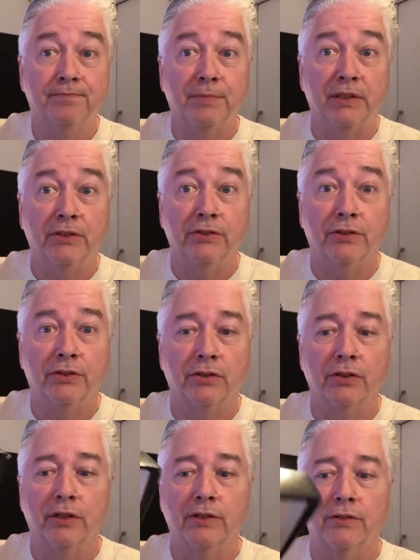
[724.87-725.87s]
be just as
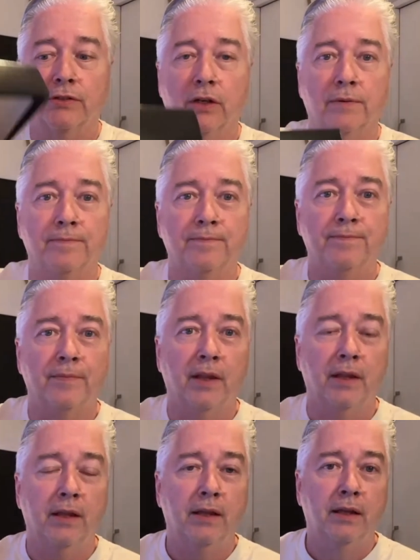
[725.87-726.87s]
good. So
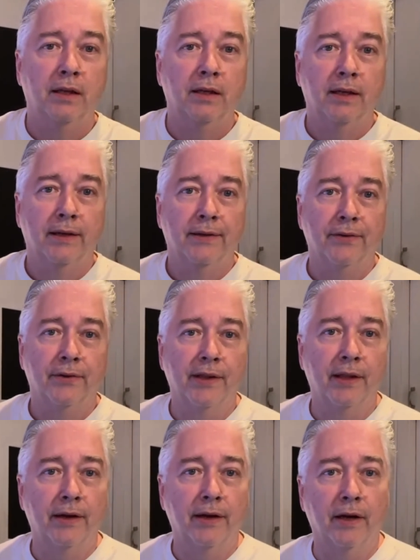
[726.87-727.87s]

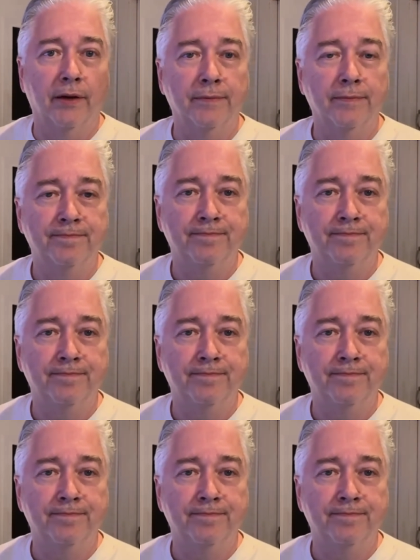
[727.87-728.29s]
there you go.